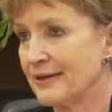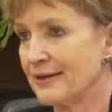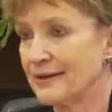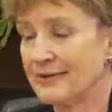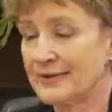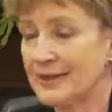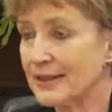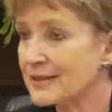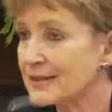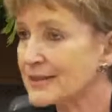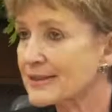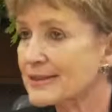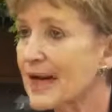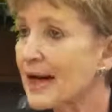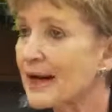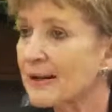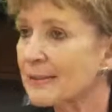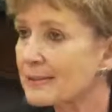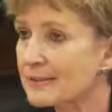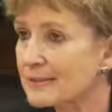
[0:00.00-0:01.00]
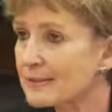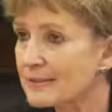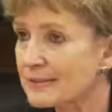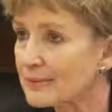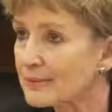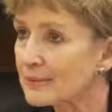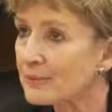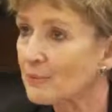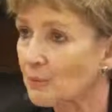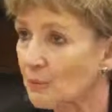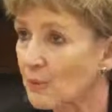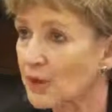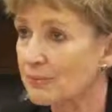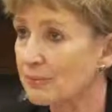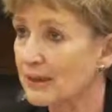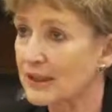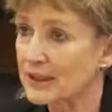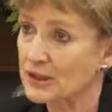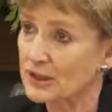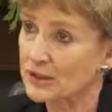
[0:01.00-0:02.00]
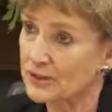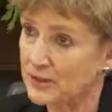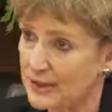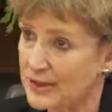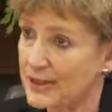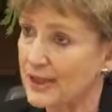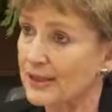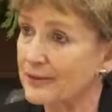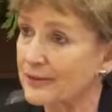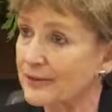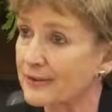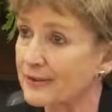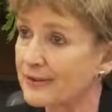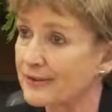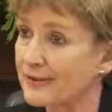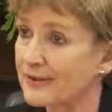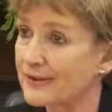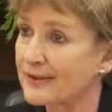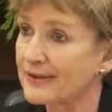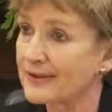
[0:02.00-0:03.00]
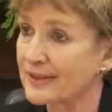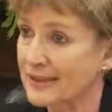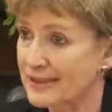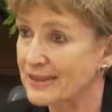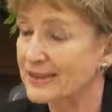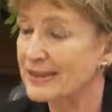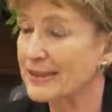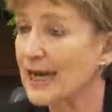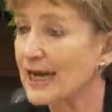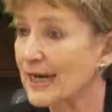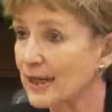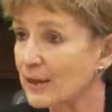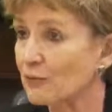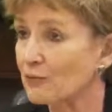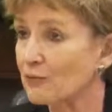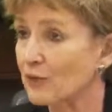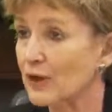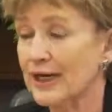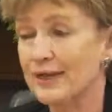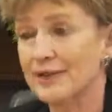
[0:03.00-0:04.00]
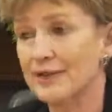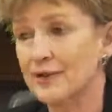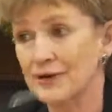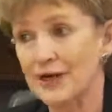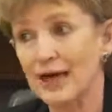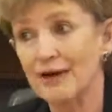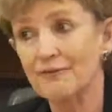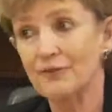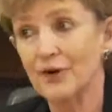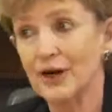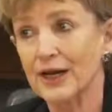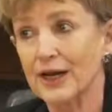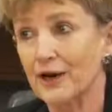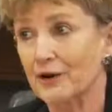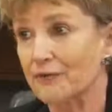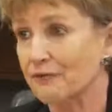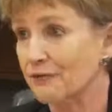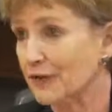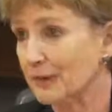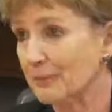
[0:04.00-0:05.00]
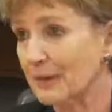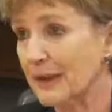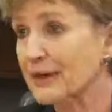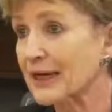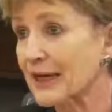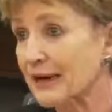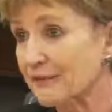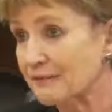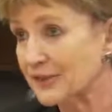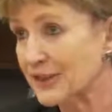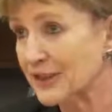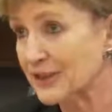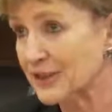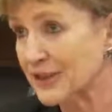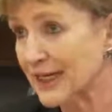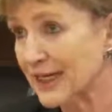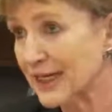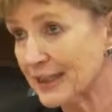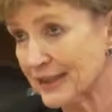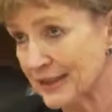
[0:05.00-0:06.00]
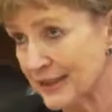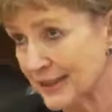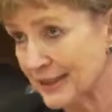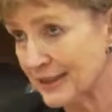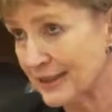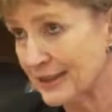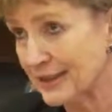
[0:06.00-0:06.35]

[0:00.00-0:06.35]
That's not worth much to the seller. That's not helpful. And they're not very careful about confidentiality.